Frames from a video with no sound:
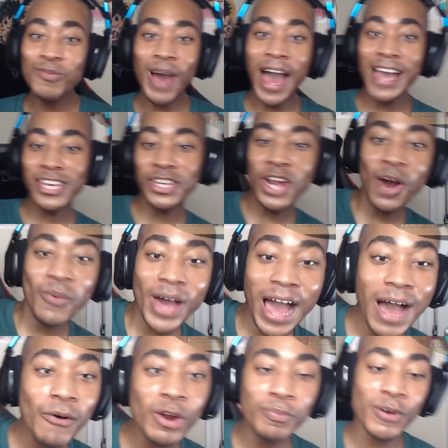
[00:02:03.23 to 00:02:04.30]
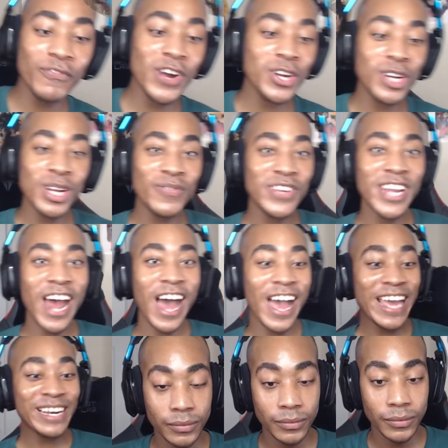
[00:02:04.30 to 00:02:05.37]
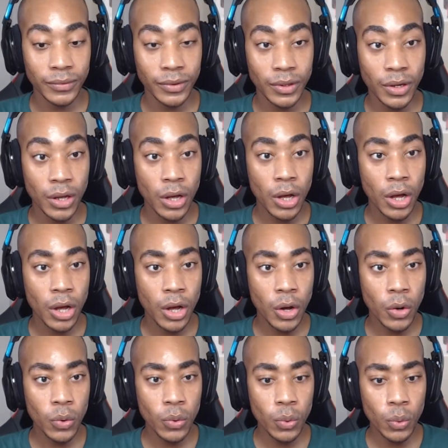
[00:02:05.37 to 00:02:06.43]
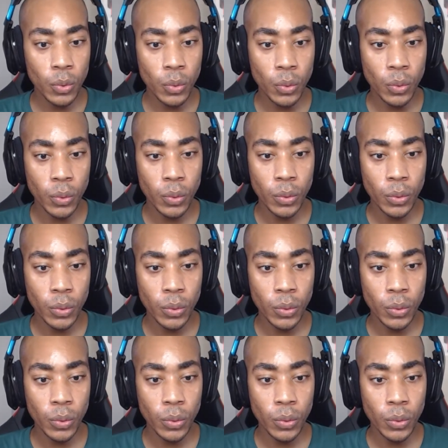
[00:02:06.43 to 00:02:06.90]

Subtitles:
you know what? I would have preferred it if he died. Ooh.